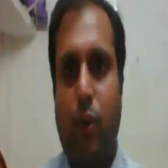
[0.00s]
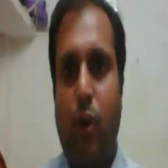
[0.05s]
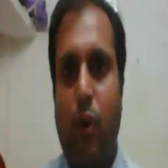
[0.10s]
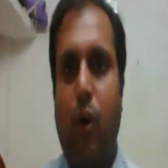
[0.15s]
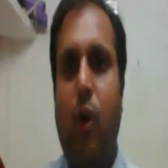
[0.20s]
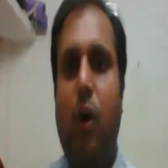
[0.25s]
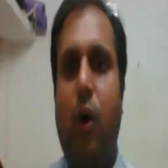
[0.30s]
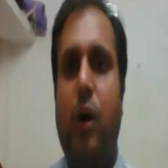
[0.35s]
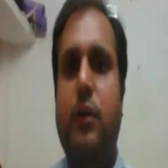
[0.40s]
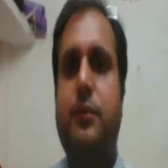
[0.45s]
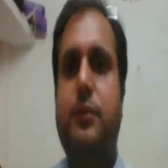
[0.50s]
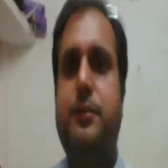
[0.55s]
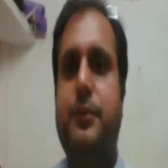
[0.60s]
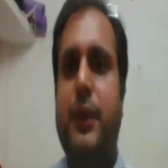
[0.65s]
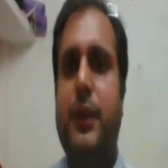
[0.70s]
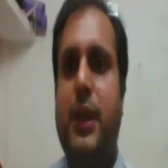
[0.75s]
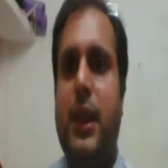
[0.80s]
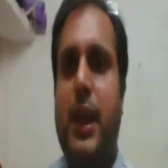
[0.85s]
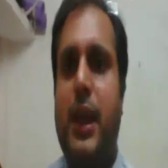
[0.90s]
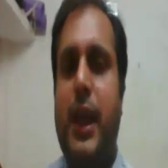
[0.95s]
or
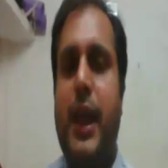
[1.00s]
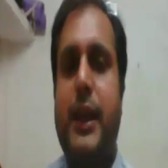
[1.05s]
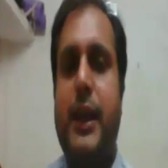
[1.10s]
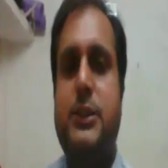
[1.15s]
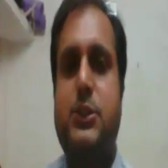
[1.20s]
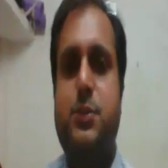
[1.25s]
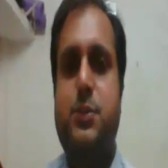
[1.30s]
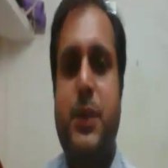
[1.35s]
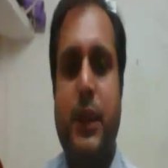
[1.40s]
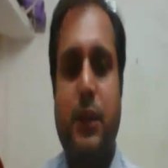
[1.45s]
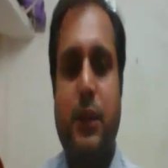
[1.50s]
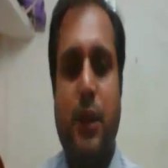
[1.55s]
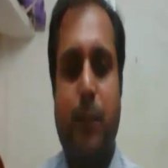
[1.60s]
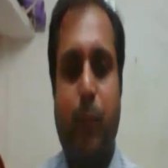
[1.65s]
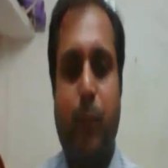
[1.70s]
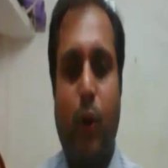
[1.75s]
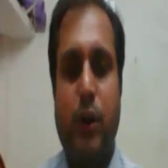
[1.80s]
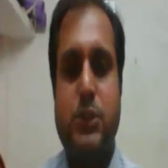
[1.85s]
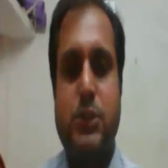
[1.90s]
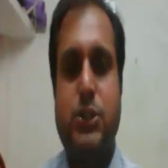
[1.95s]
explain the
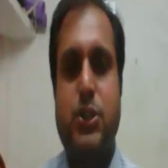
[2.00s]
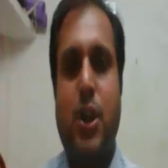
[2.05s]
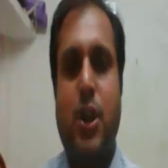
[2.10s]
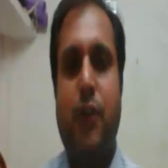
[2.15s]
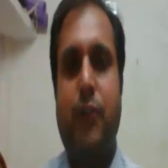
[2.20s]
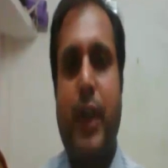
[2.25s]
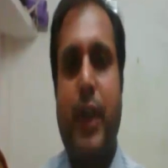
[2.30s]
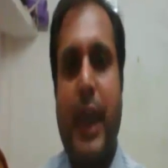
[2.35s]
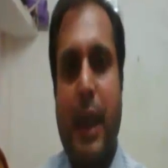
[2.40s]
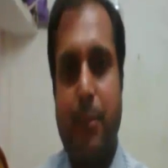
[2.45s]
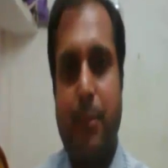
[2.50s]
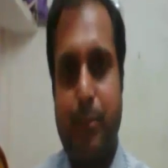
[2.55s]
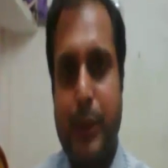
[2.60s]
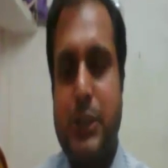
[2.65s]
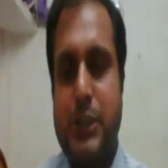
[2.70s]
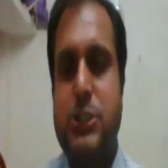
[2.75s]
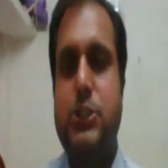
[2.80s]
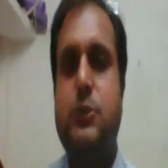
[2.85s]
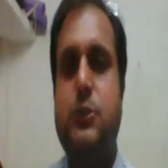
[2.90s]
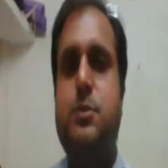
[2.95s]
policy of
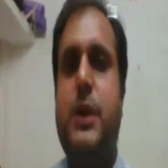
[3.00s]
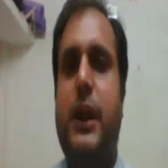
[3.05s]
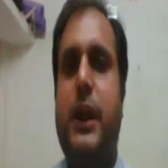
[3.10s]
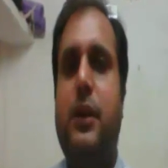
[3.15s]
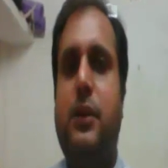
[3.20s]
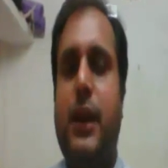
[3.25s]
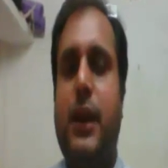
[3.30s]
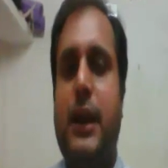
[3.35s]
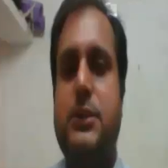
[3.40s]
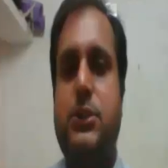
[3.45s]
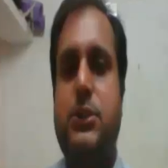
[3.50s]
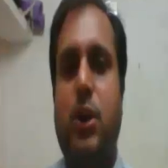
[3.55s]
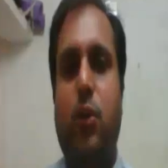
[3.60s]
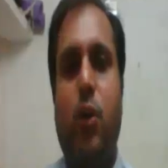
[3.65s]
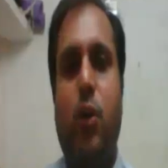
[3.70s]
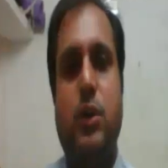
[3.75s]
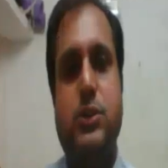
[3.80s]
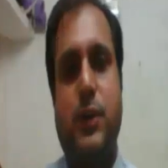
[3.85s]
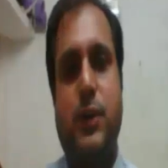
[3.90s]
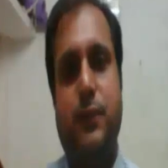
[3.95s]
appeasement as a
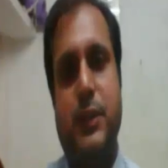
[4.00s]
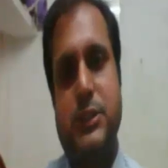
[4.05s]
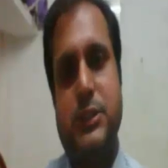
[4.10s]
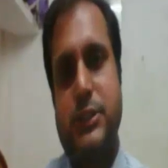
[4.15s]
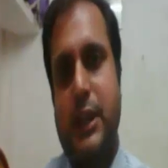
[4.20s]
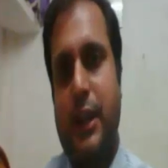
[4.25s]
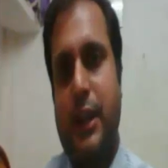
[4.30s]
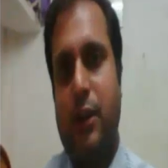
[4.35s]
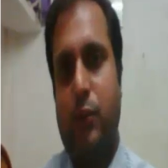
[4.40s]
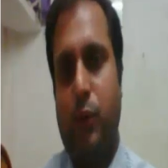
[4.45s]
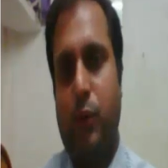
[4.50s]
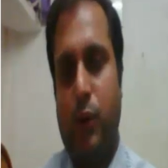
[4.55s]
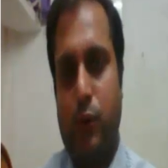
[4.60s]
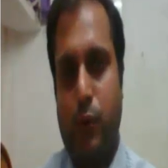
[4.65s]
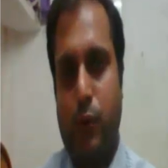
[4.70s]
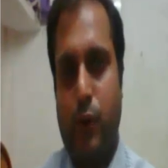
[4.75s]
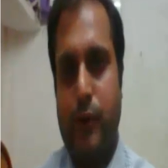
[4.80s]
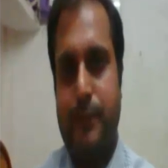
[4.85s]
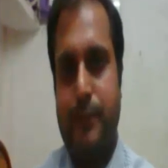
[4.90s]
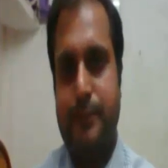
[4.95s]
cause of the Second World
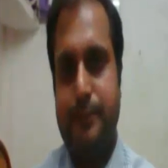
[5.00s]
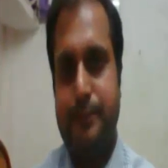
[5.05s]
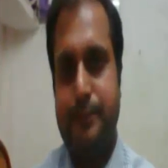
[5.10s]
War,